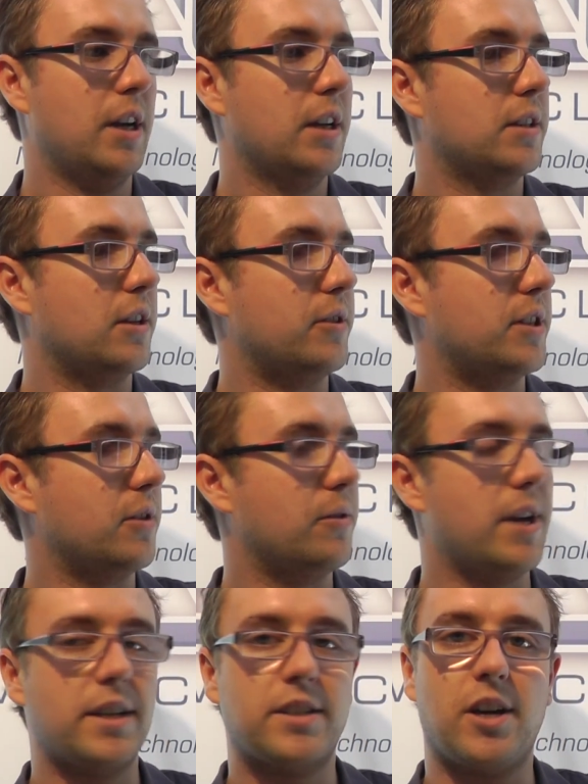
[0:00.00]
So until
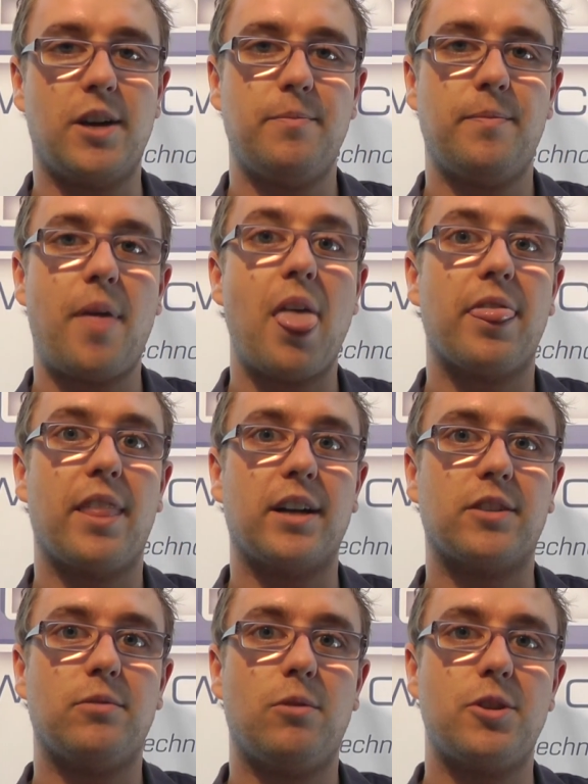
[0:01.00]
next time,
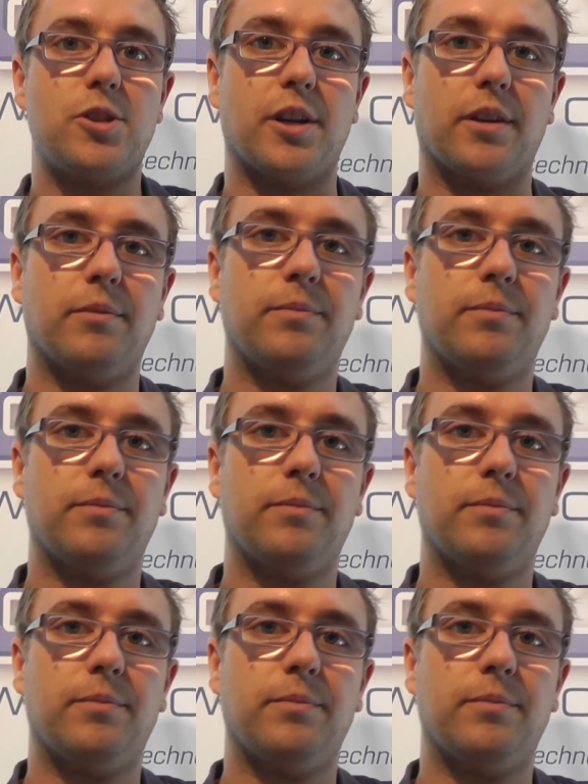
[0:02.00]
thanks for watching.